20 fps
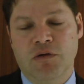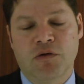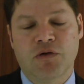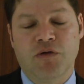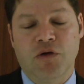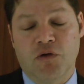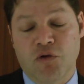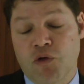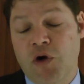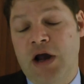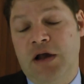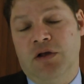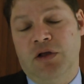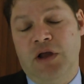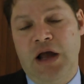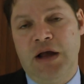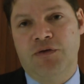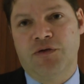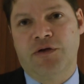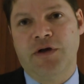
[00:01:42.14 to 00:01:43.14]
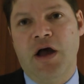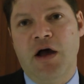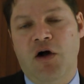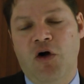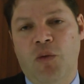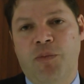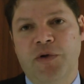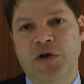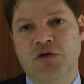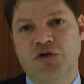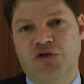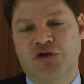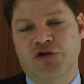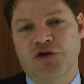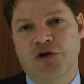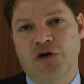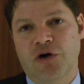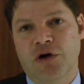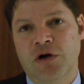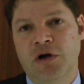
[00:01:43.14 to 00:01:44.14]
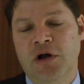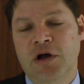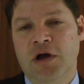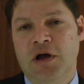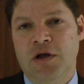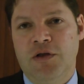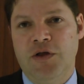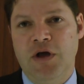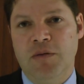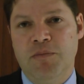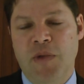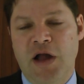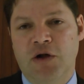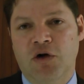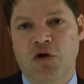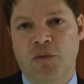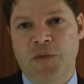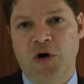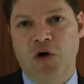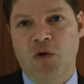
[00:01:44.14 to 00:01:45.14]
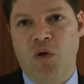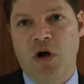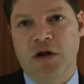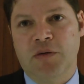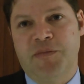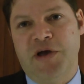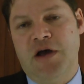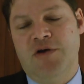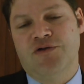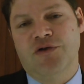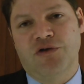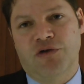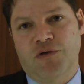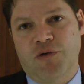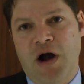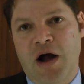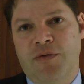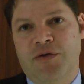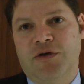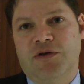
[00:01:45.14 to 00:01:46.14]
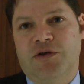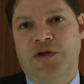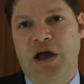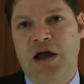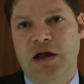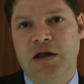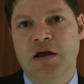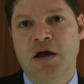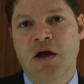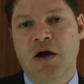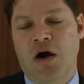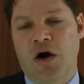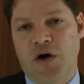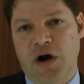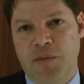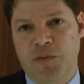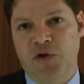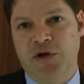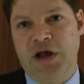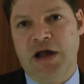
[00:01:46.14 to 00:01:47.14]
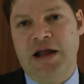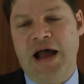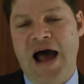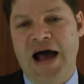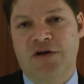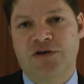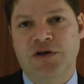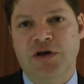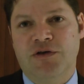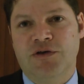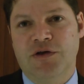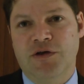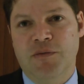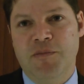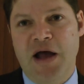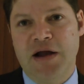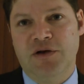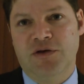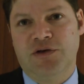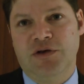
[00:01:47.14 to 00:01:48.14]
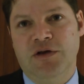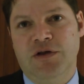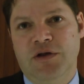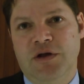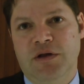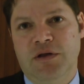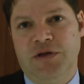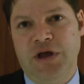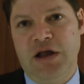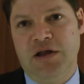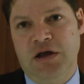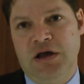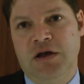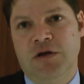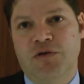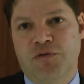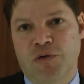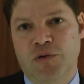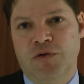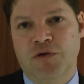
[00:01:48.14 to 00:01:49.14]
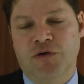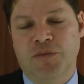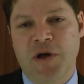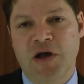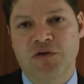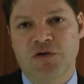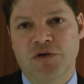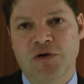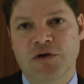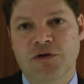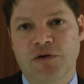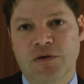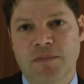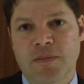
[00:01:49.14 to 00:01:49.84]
to great lengths to help ensure that medical marijuana patients throughout the state are able to get access to the medicine that they need through dispensaries.